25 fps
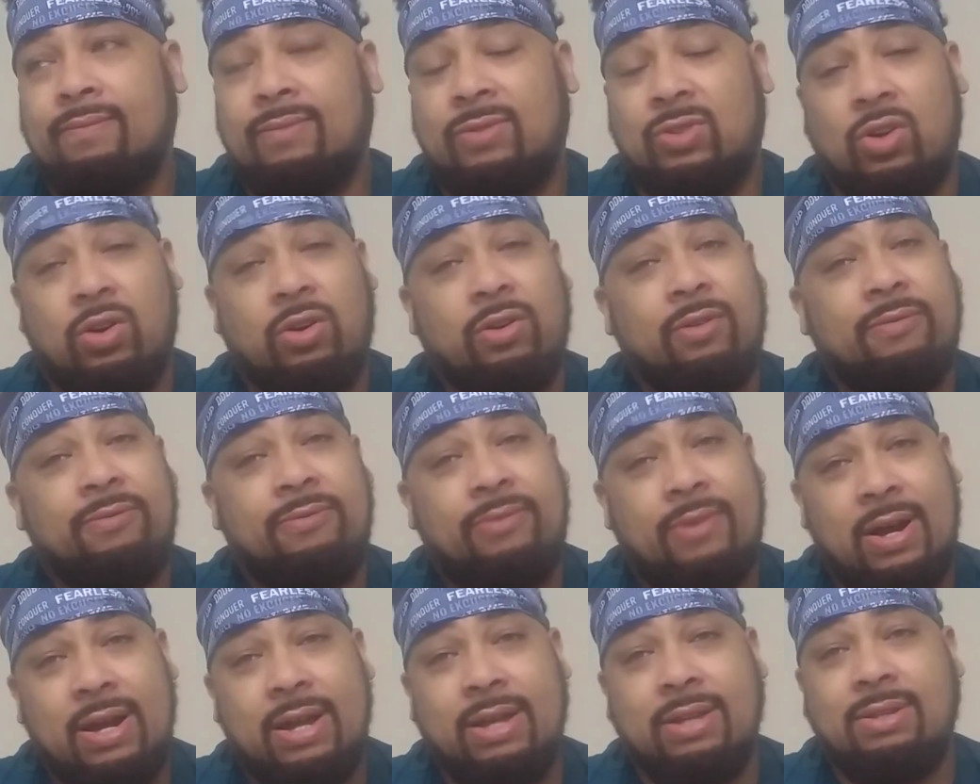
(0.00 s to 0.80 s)
certain
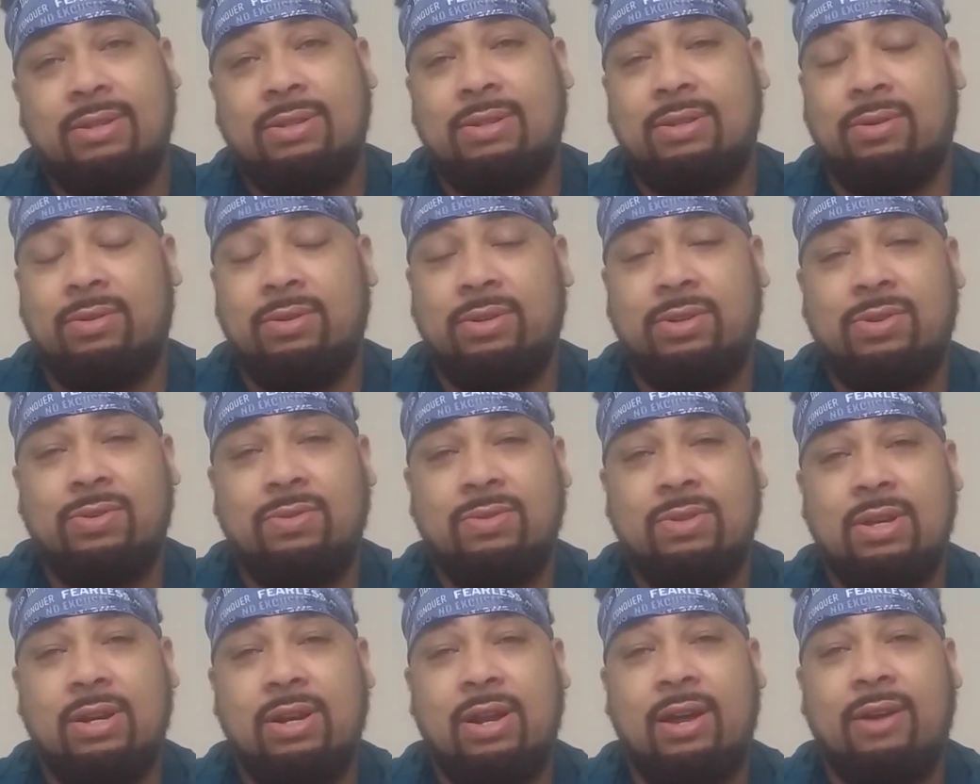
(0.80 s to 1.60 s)
fights on
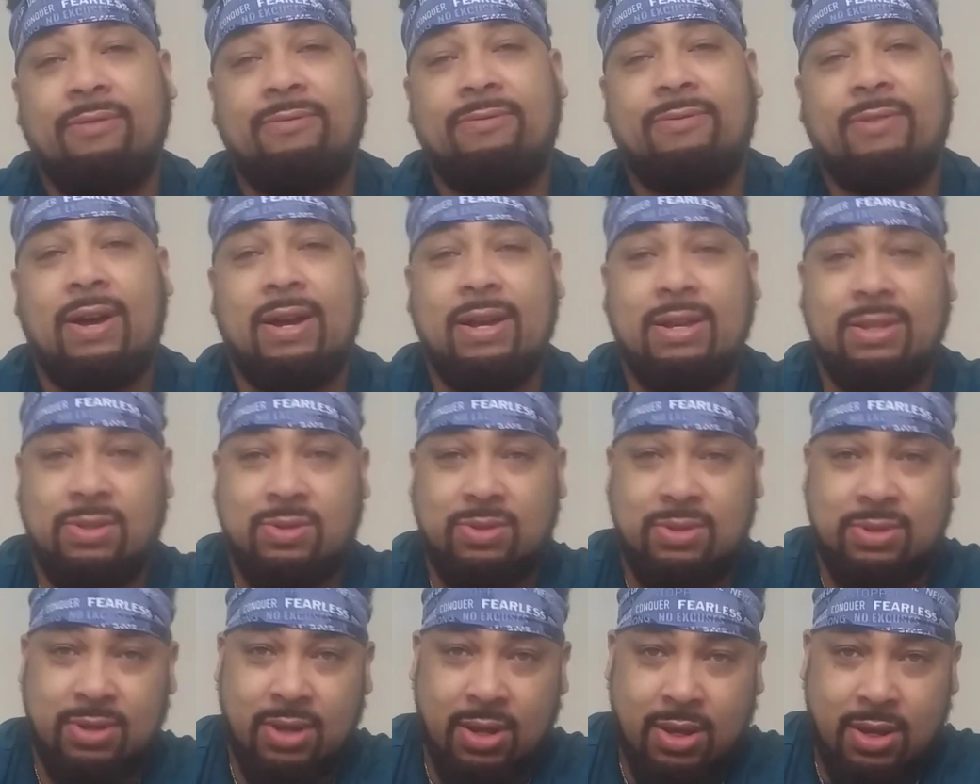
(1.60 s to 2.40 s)
Tuesday night
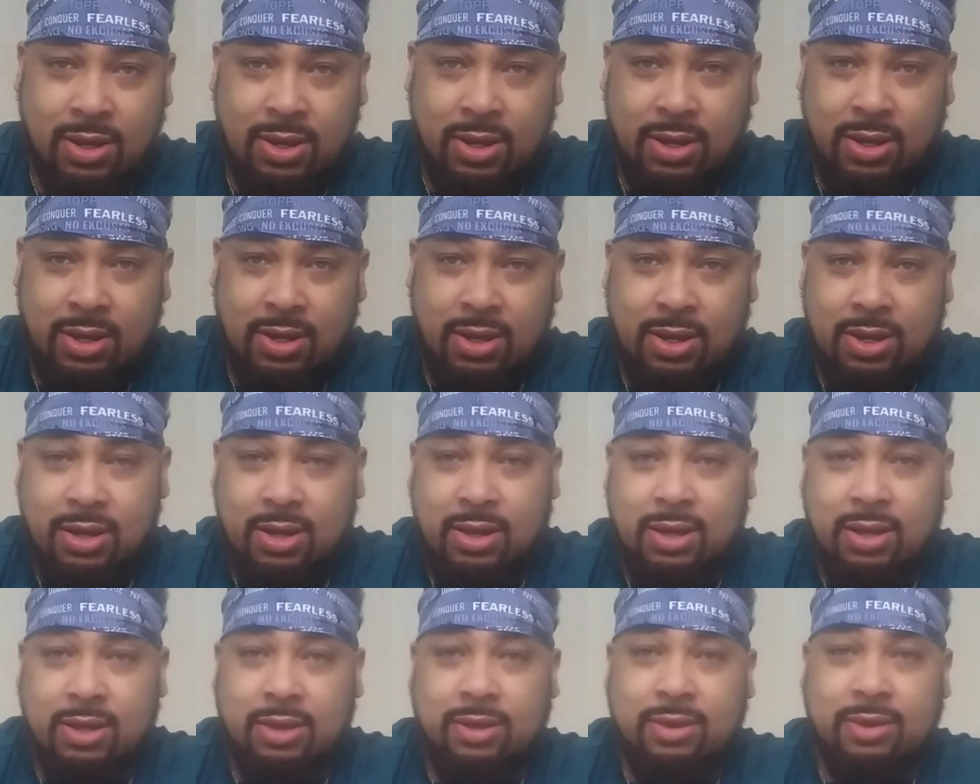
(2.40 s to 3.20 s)
fights
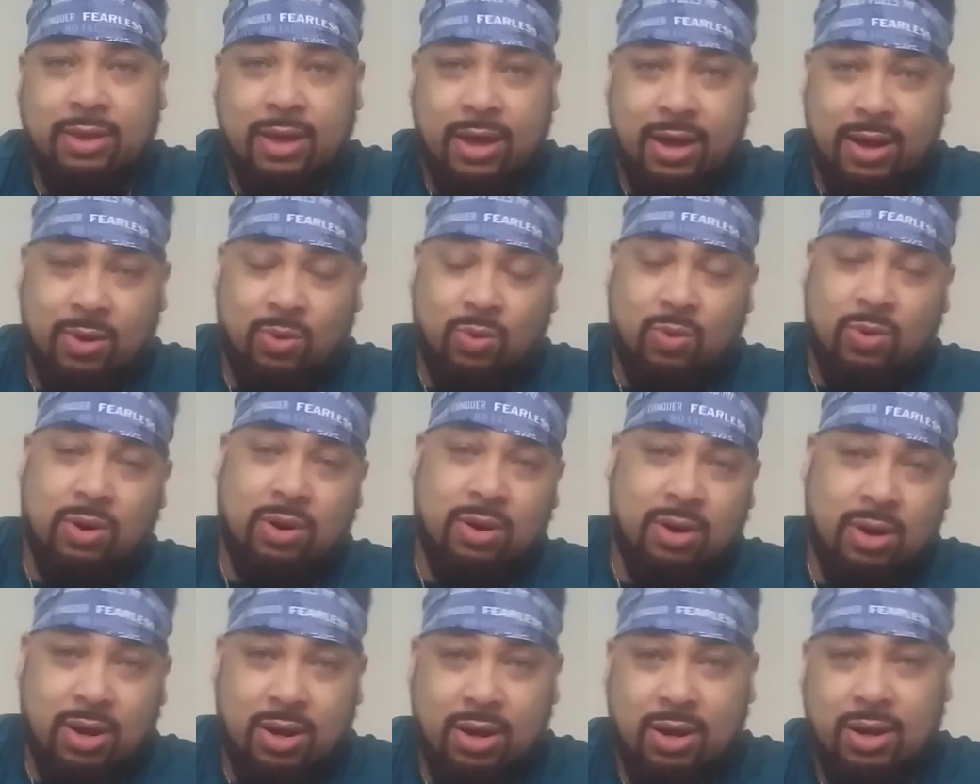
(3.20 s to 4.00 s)
that
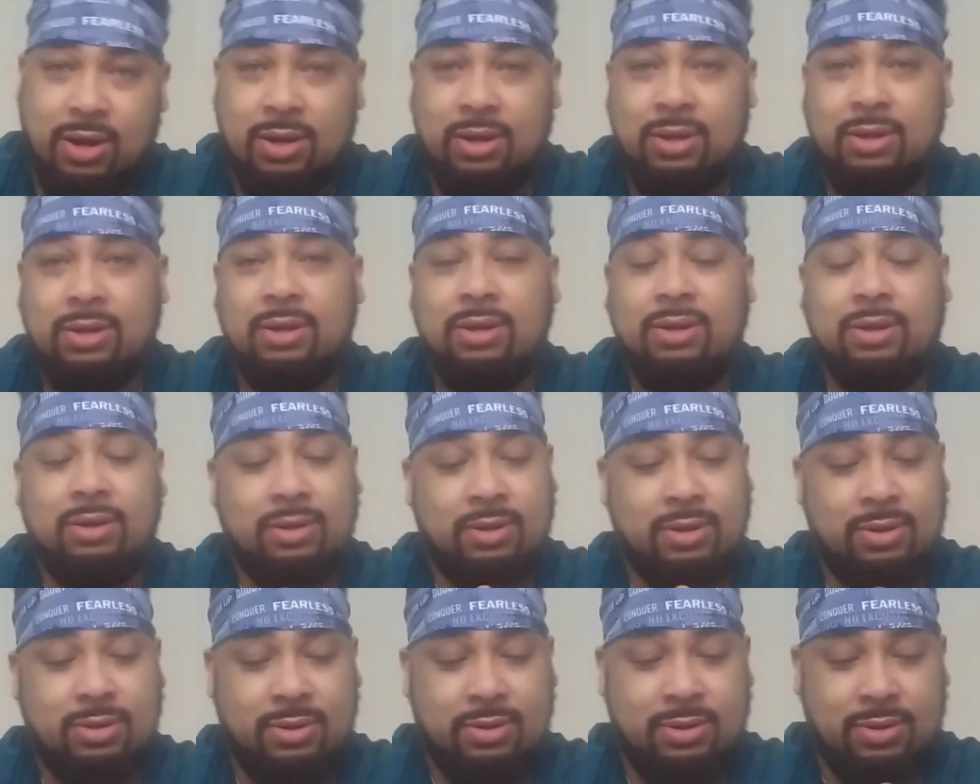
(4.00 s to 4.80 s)
were
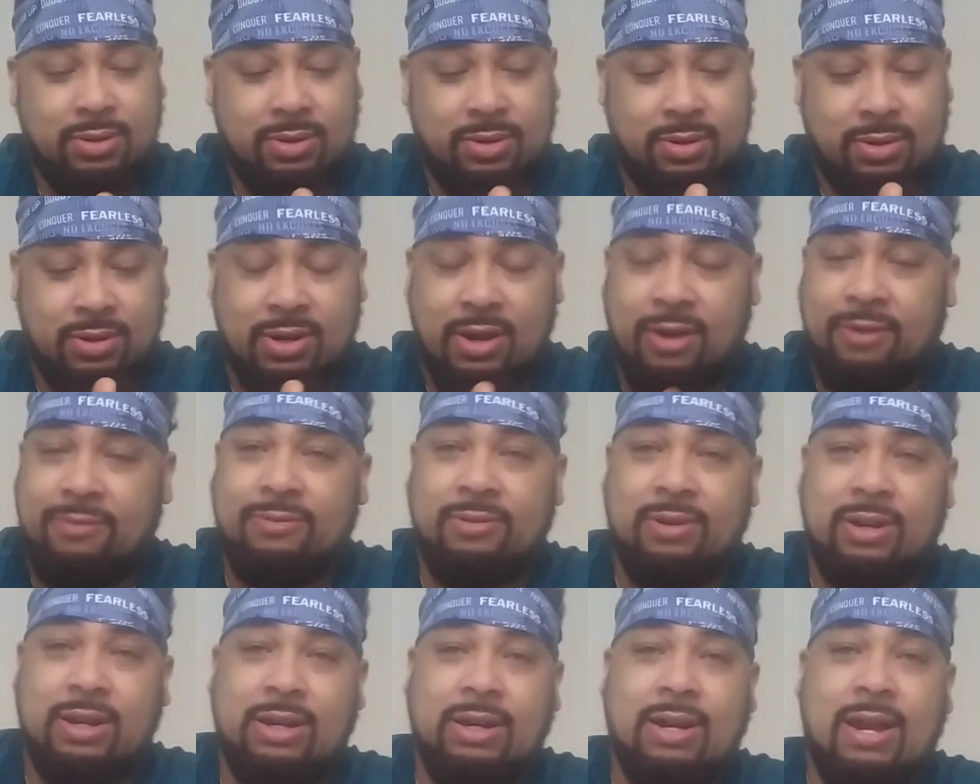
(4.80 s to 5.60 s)

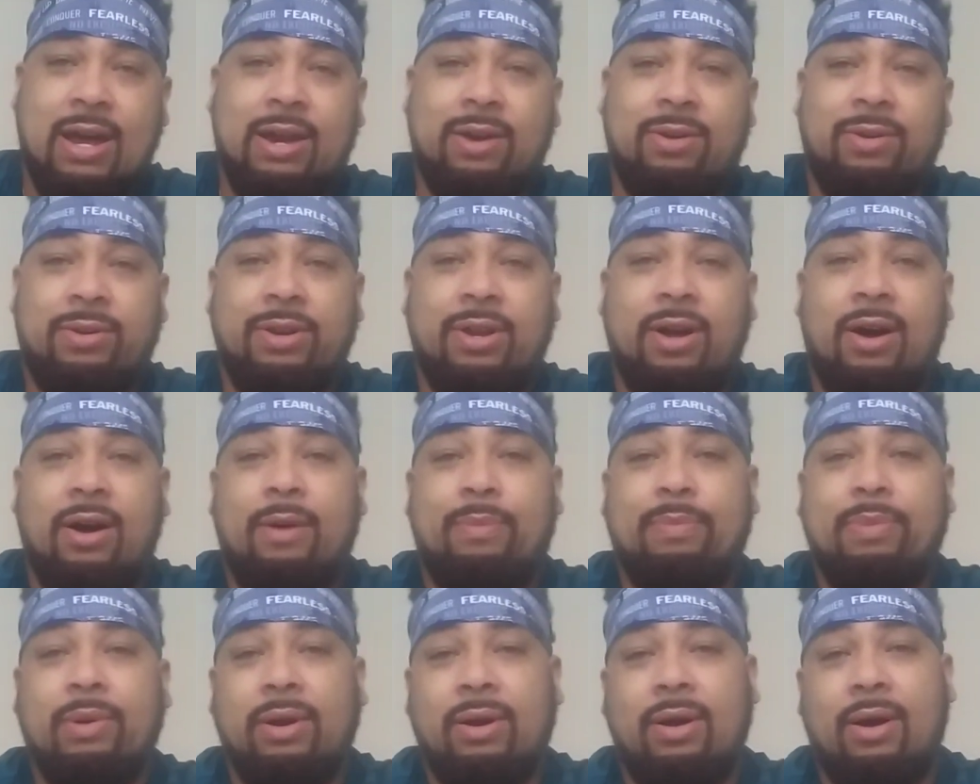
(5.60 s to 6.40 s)
definitely not on the
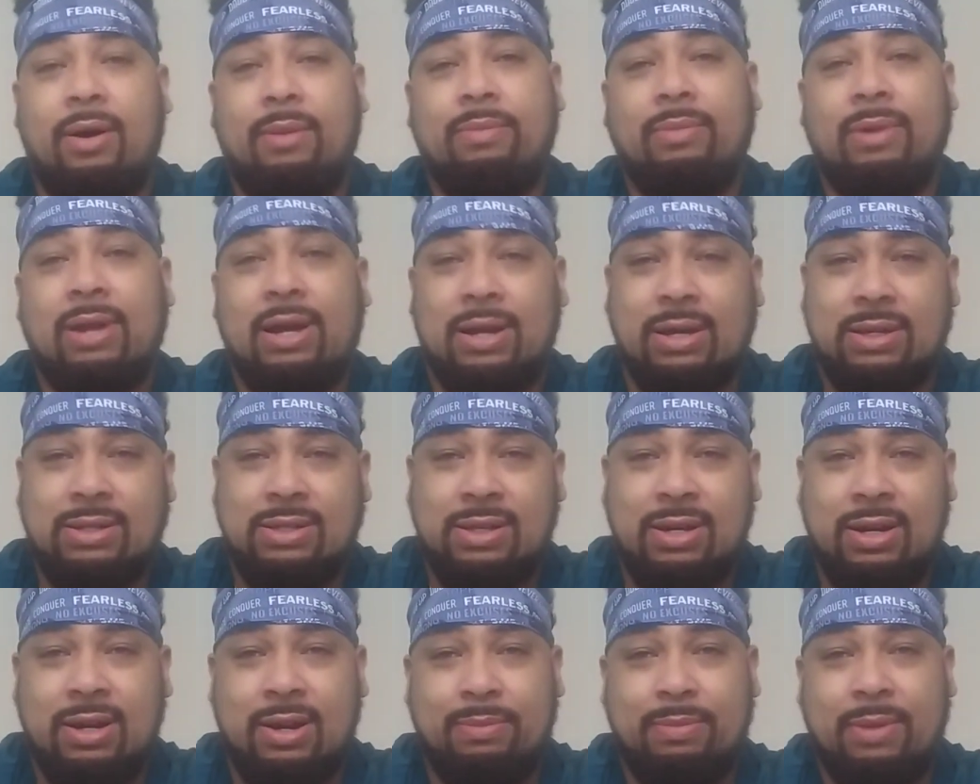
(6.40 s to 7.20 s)
up and up. Like I
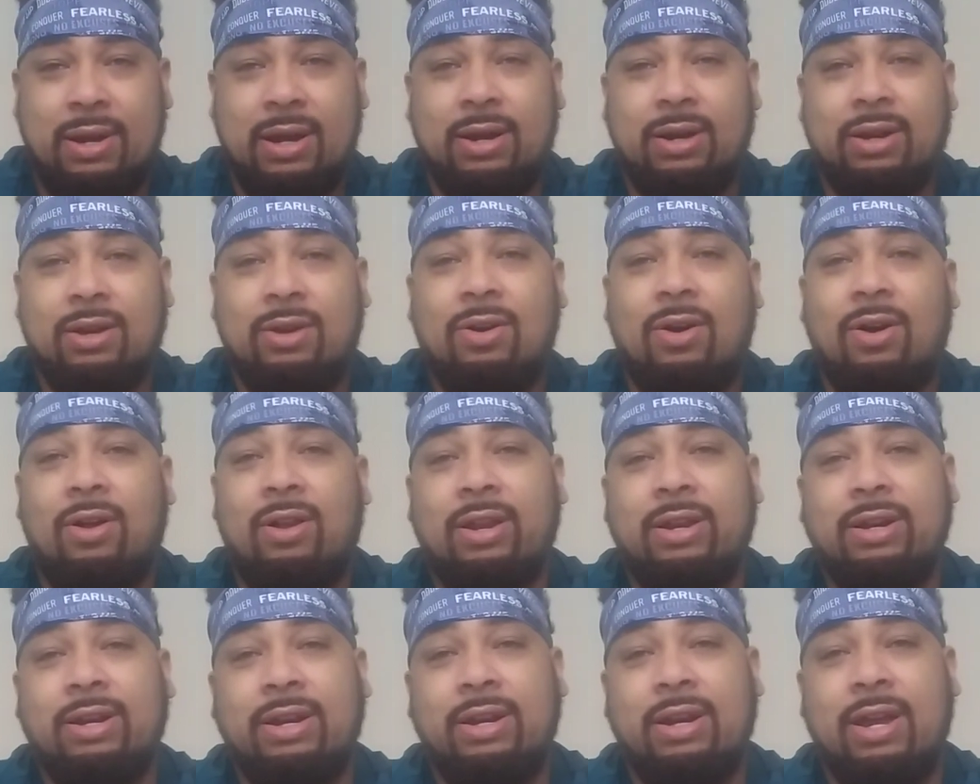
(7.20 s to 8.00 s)
said, I'm not going to
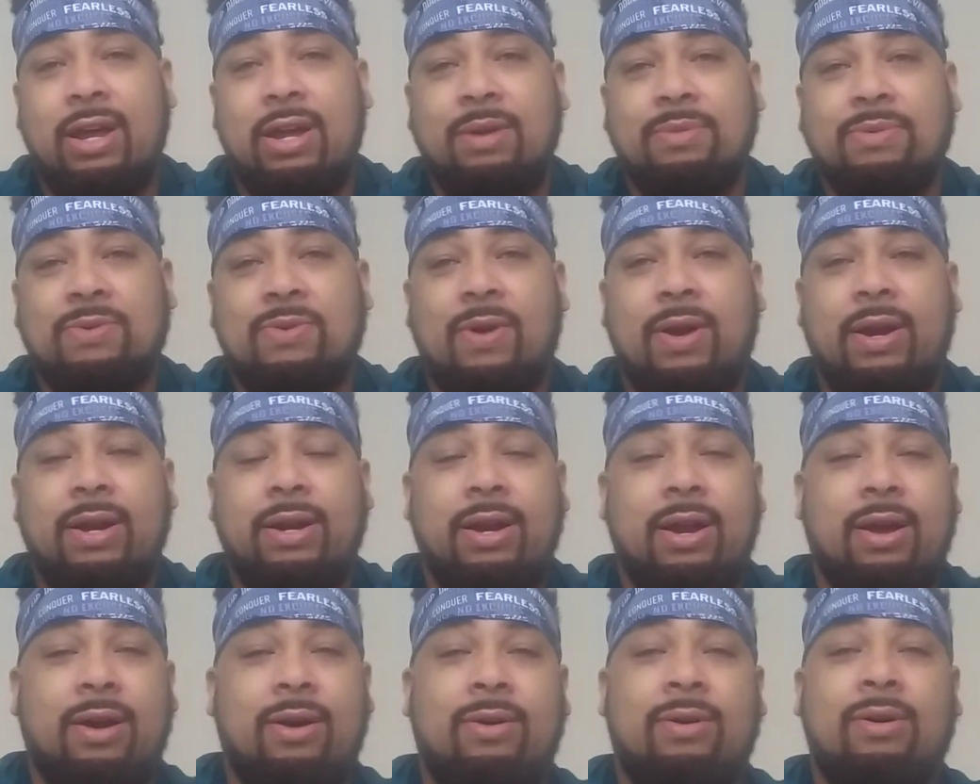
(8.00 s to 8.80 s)
call any names right
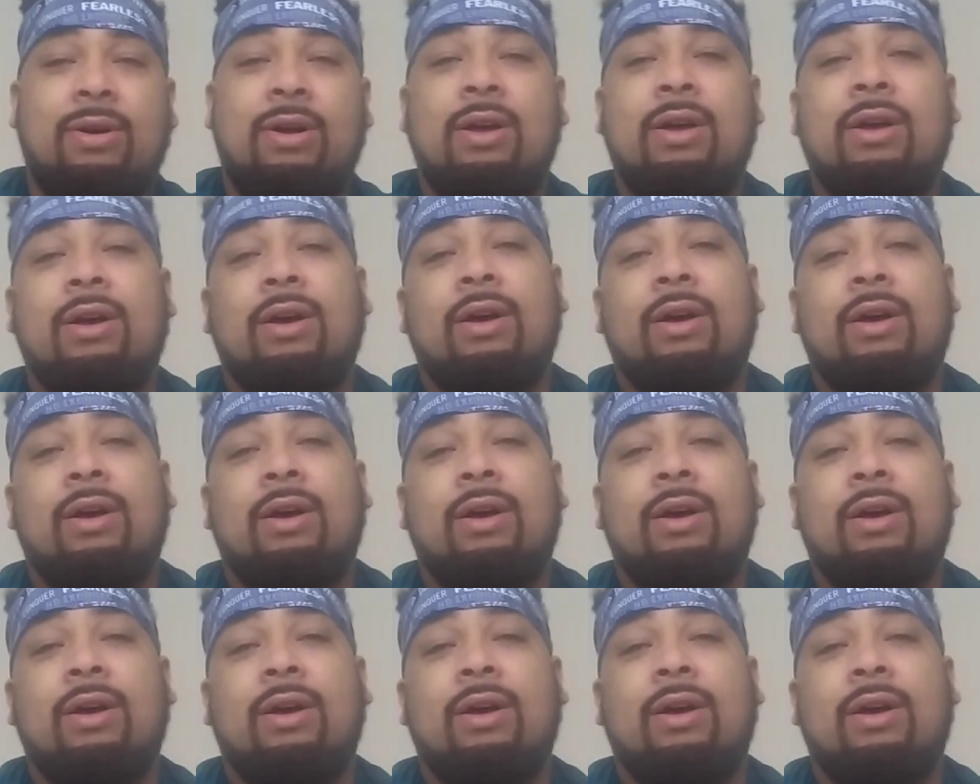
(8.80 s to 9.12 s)
now,